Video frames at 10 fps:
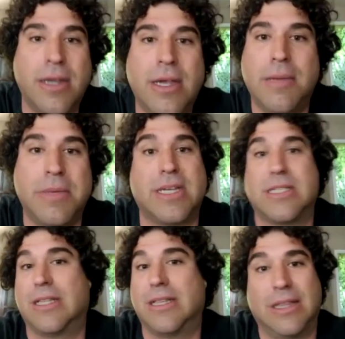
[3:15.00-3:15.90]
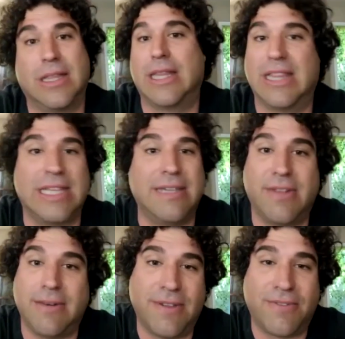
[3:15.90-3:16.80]
because
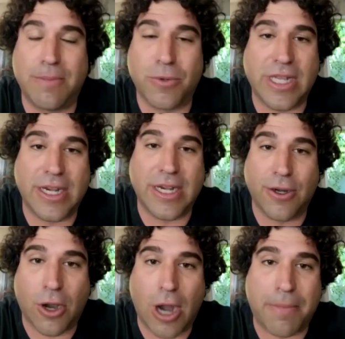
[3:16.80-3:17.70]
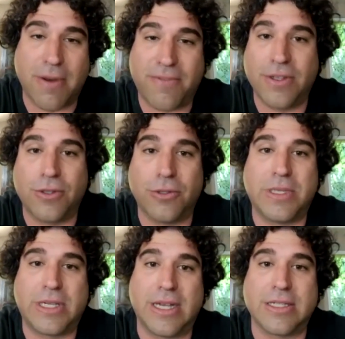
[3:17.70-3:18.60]
leaving 50% of your crop in a field
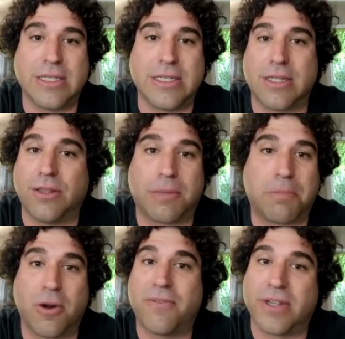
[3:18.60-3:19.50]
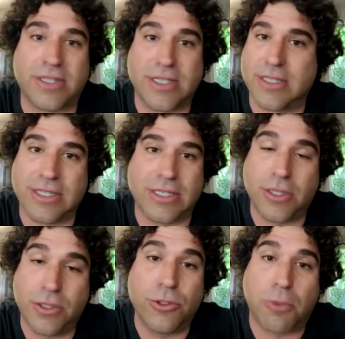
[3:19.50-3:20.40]
because it doesn't look perfect is a
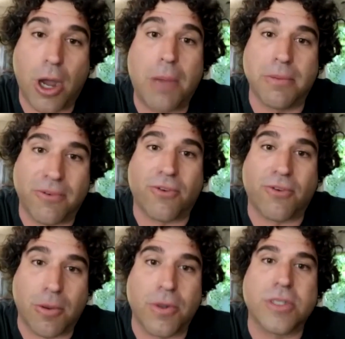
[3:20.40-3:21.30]
huge problem for farmers.